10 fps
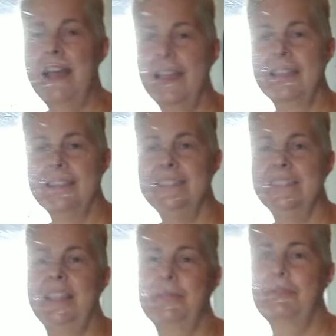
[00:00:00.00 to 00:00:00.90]
Hi, this
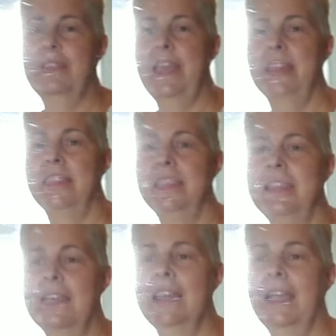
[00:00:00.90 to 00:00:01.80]
is Life with Kathy,
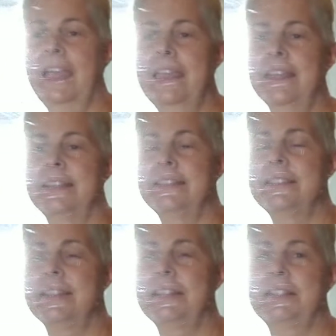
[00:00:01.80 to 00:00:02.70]
and
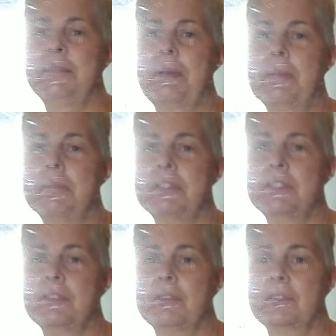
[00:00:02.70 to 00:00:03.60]
I'm
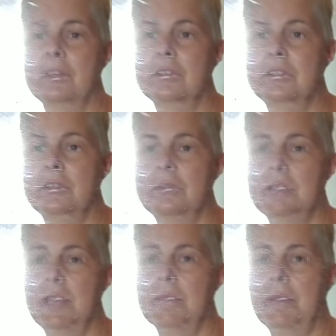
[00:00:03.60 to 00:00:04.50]
just going to talk to you
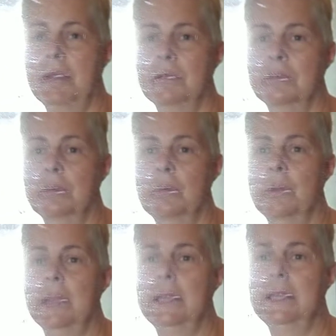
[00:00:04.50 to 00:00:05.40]
today about
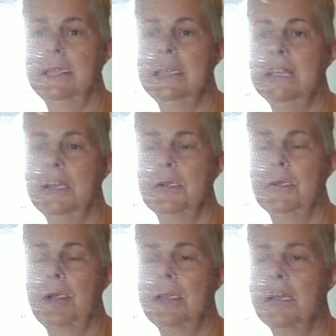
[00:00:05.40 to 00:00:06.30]
going
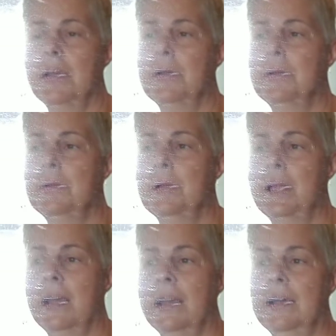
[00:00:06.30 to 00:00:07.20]
keto. I know,
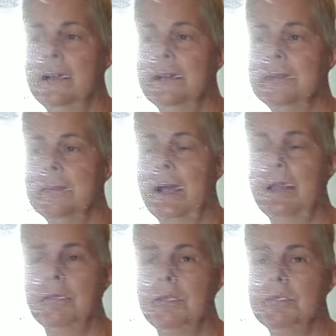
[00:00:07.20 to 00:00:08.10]

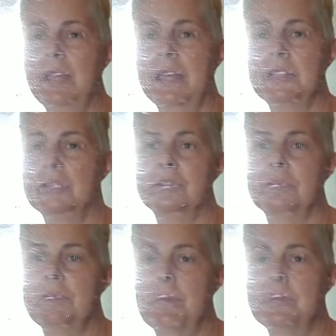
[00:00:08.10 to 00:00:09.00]
last year
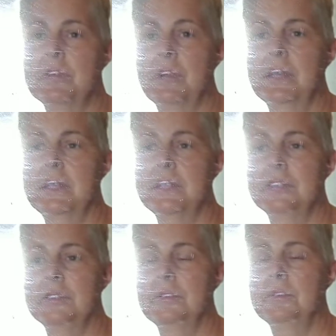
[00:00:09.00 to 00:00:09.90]
sometime I tried to
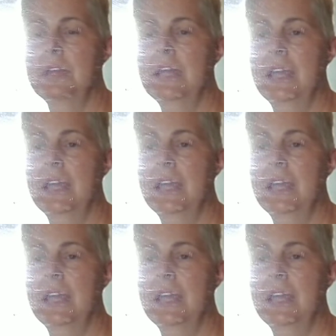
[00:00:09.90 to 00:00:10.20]
do